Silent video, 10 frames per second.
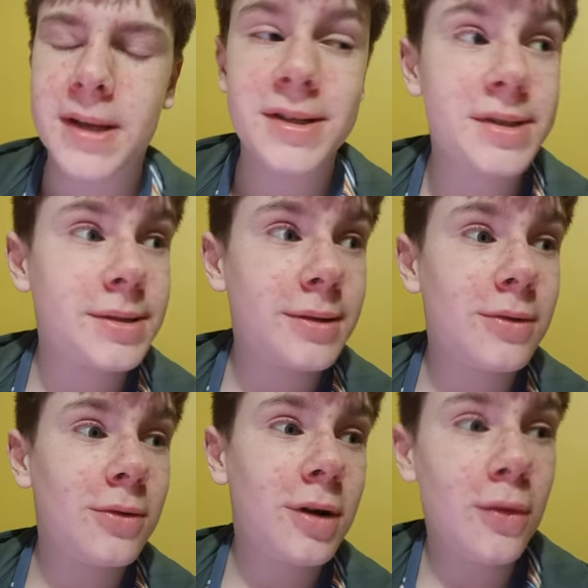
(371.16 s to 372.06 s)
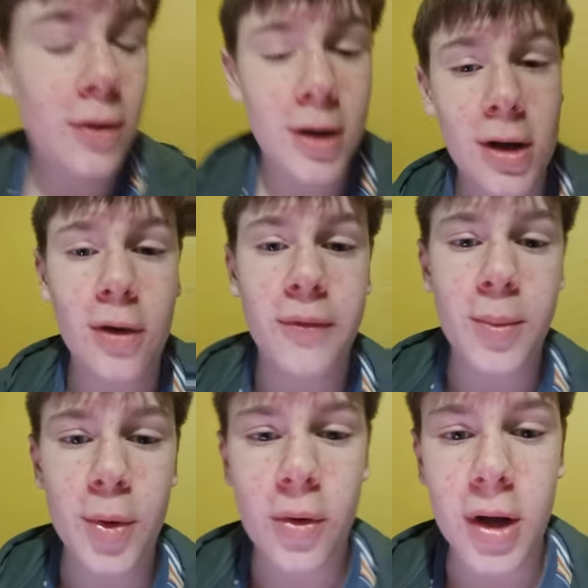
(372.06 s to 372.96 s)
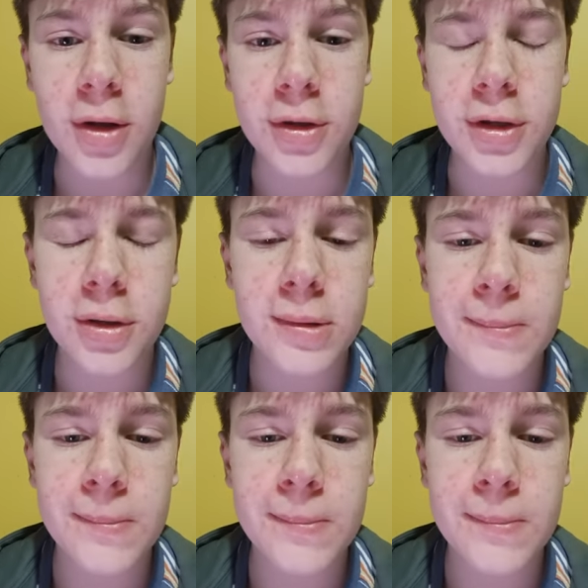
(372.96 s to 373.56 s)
Because a lot of them are quite good.